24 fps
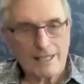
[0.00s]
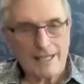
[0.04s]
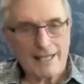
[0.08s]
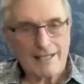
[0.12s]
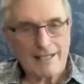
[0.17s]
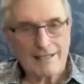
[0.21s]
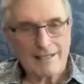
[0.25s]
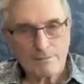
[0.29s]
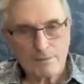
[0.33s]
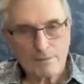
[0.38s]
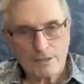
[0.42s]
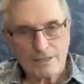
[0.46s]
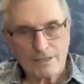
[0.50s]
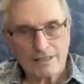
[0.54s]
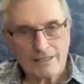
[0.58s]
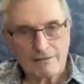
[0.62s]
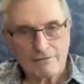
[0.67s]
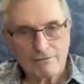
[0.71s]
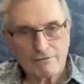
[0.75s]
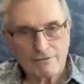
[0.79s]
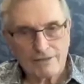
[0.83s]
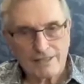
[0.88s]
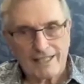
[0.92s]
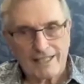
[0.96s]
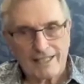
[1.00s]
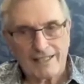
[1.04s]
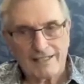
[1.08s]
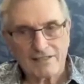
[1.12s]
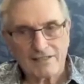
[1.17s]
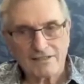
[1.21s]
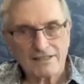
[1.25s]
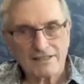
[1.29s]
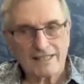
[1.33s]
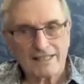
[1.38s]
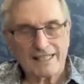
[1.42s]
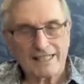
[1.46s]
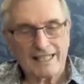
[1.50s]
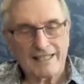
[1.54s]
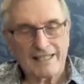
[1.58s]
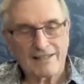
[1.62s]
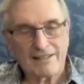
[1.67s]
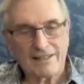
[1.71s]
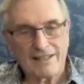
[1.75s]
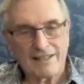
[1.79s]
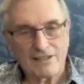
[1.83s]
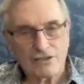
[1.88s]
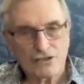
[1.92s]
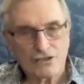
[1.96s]
had them stuffed, and it's like,
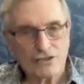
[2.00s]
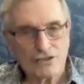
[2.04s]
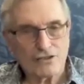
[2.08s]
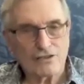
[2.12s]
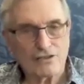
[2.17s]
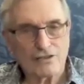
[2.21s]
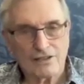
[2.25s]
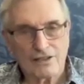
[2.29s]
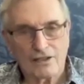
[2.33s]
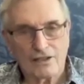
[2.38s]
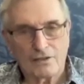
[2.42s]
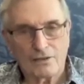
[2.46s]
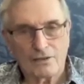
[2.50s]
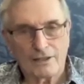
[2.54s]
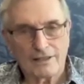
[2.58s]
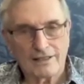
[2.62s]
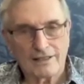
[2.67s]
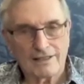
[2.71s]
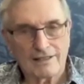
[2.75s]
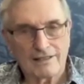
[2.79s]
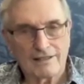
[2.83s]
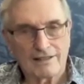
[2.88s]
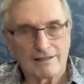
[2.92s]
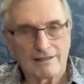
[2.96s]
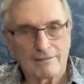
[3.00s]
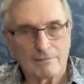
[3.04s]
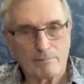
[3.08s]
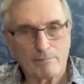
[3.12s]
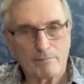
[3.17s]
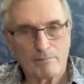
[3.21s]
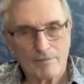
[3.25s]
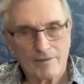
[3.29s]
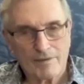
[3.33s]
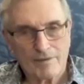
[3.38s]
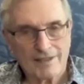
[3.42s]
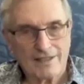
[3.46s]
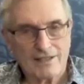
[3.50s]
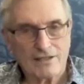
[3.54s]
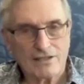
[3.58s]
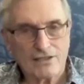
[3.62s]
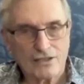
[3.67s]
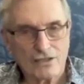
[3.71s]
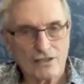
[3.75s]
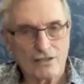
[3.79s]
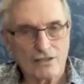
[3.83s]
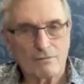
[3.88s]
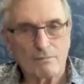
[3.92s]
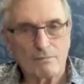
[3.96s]
and they shouldn't go in the dump. They
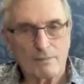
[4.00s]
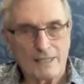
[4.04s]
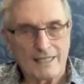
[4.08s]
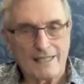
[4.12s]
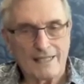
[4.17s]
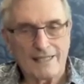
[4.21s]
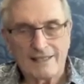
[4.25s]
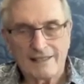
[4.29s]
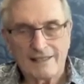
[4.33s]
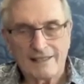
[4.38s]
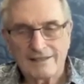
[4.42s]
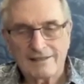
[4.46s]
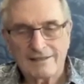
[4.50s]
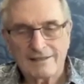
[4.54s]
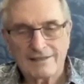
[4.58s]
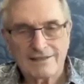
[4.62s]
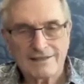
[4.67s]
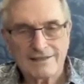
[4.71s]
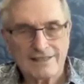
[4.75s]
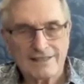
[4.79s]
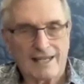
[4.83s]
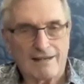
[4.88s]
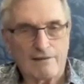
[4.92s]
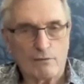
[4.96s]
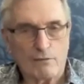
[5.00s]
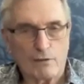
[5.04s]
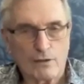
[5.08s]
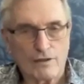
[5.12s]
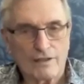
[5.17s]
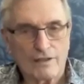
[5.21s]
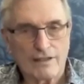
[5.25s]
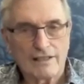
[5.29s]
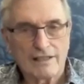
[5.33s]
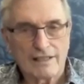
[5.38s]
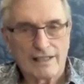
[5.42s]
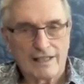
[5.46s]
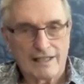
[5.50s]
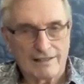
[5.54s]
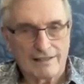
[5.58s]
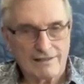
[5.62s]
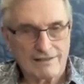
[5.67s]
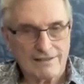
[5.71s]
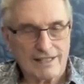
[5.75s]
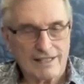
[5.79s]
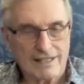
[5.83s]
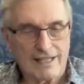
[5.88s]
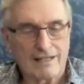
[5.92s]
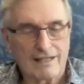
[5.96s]
should be savored and
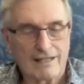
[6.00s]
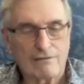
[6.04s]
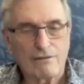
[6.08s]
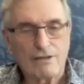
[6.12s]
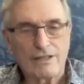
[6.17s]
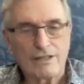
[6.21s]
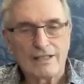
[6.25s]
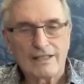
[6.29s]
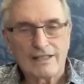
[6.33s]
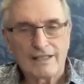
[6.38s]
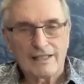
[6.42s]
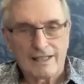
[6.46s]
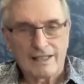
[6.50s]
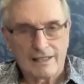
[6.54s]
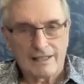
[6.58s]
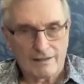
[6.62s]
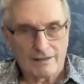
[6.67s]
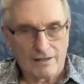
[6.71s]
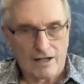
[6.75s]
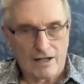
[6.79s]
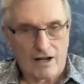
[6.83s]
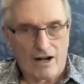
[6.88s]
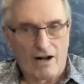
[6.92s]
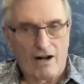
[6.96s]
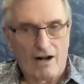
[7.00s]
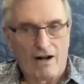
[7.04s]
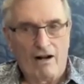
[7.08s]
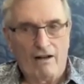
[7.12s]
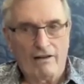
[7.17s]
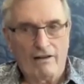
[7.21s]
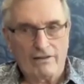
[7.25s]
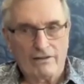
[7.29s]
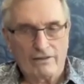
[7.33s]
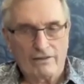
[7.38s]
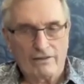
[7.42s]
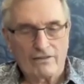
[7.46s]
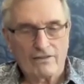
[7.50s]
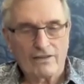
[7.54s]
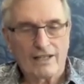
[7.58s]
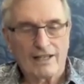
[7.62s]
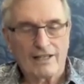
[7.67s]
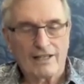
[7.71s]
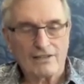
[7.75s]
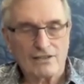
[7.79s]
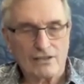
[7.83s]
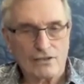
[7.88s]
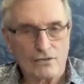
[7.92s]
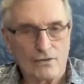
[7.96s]
saved and honored
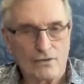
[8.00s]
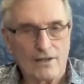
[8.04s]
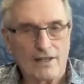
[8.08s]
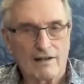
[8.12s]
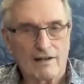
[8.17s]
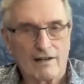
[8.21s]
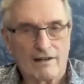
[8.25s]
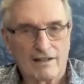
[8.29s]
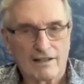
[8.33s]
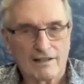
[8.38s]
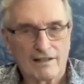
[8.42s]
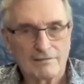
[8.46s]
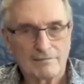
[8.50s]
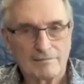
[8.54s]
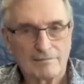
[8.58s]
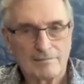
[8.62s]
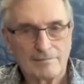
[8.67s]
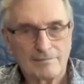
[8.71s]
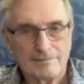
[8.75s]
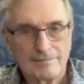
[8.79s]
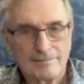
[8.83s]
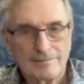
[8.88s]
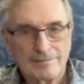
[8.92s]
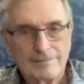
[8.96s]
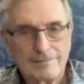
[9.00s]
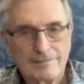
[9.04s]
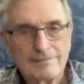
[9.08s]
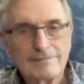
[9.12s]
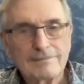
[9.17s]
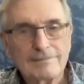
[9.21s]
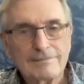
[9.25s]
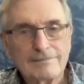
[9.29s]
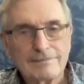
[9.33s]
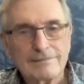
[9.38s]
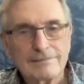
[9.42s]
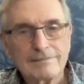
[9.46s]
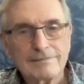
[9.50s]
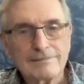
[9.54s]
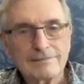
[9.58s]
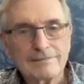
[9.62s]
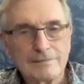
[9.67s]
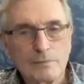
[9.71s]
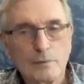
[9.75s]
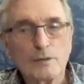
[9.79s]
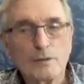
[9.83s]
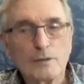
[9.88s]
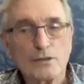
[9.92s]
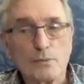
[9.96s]
as who they are,
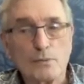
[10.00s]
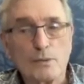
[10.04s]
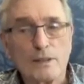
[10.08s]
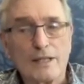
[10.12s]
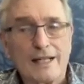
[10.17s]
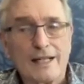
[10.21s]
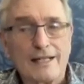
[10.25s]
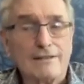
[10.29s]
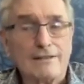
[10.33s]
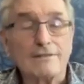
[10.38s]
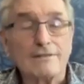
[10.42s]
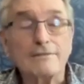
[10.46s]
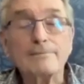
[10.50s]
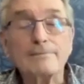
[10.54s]
which is what I do.